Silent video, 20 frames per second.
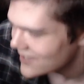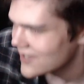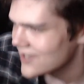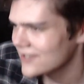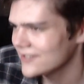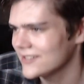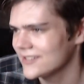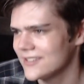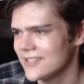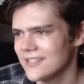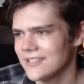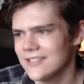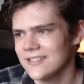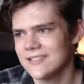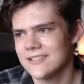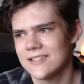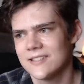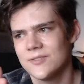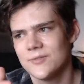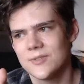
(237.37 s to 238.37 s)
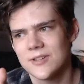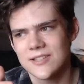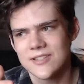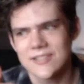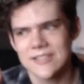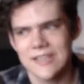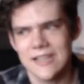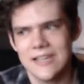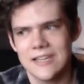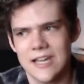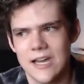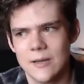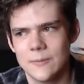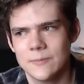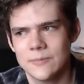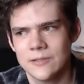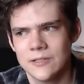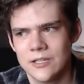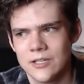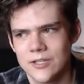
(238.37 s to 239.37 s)
thing is you can sign
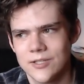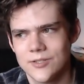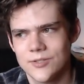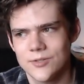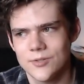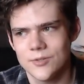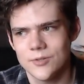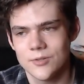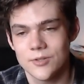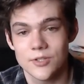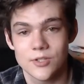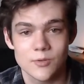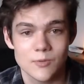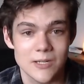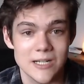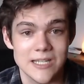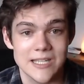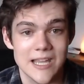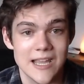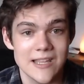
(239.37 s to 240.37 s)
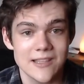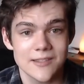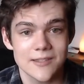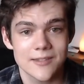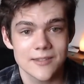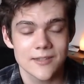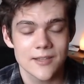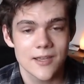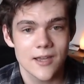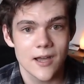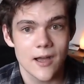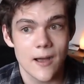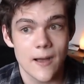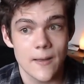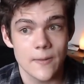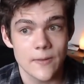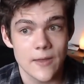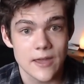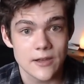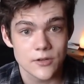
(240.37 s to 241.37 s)
up to the 28th
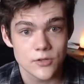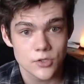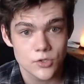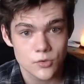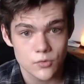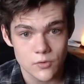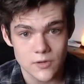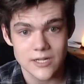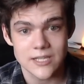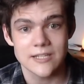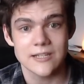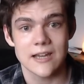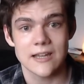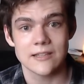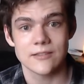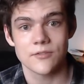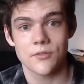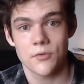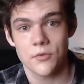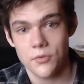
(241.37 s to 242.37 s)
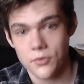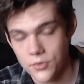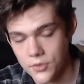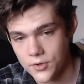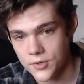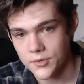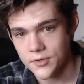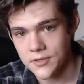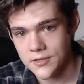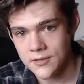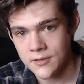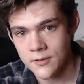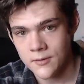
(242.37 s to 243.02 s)
and then 29th, 30,